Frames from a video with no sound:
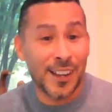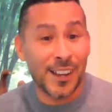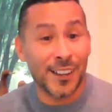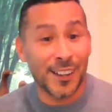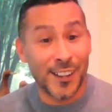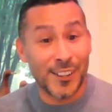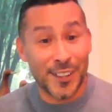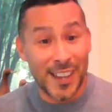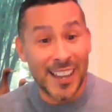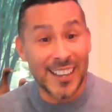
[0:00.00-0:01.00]
are you
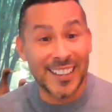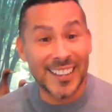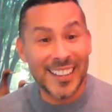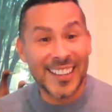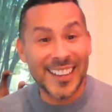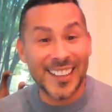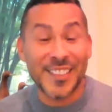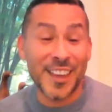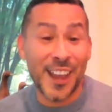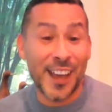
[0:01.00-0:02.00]
gay?
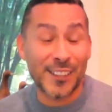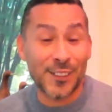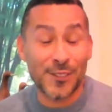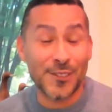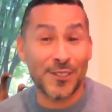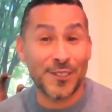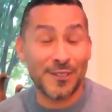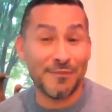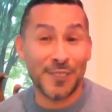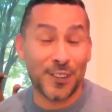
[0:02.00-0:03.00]
And then I told her,
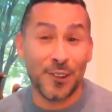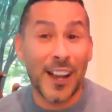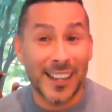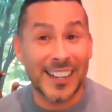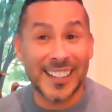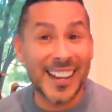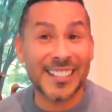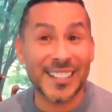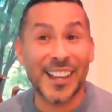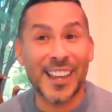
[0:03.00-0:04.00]
crying,
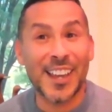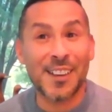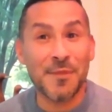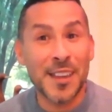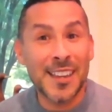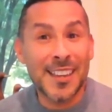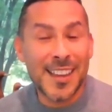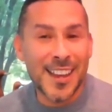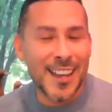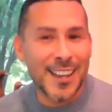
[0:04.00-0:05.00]
yes, I am.
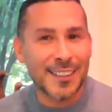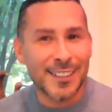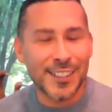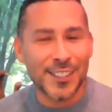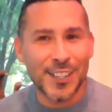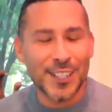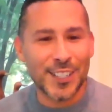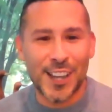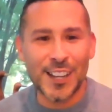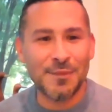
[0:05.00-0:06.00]
And she
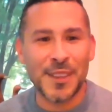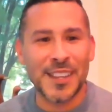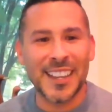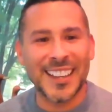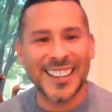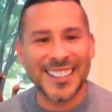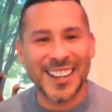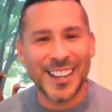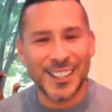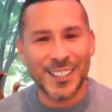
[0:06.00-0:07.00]
just hugged me, and
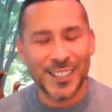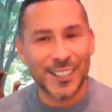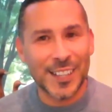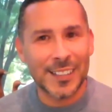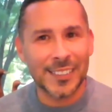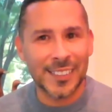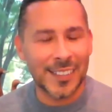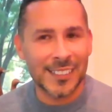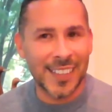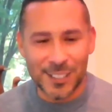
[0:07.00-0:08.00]
she said,
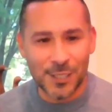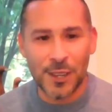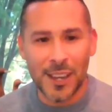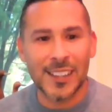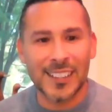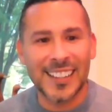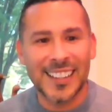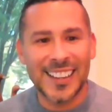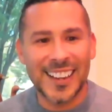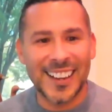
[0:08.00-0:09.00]
that's okay.
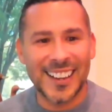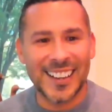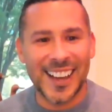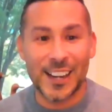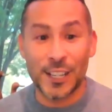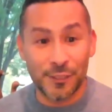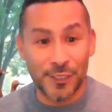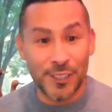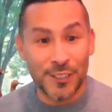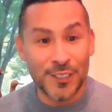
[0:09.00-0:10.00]
I love
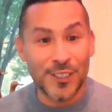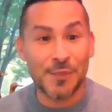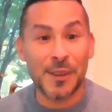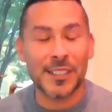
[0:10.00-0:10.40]
you, you're my